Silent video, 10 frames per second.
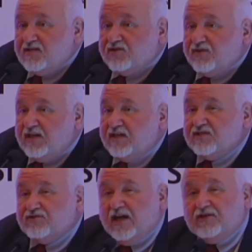screening
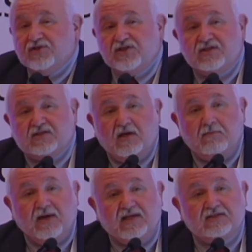strategies
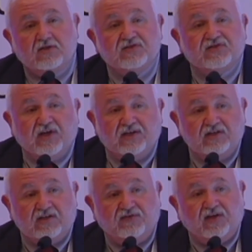based on
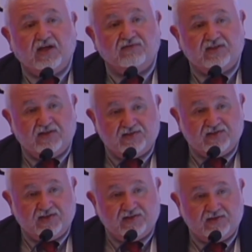scientific
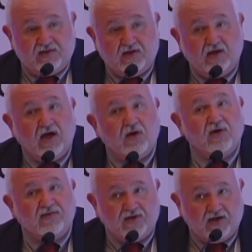evidences.
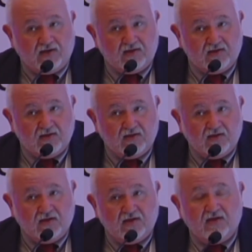However,
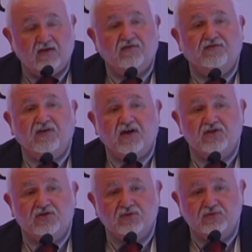
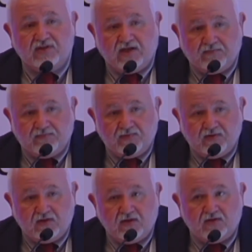fine-tune them
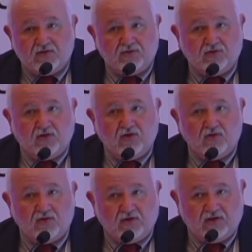to your
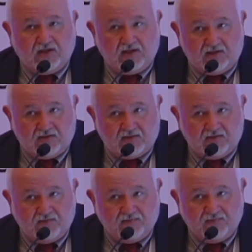local needs.
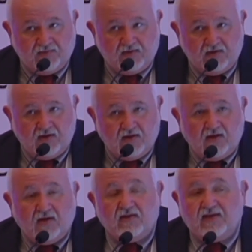
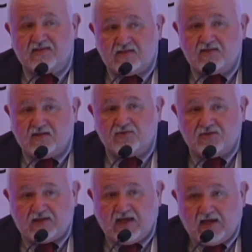That's easy to
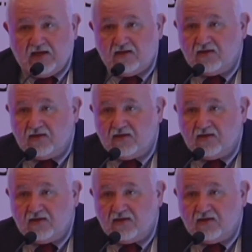say,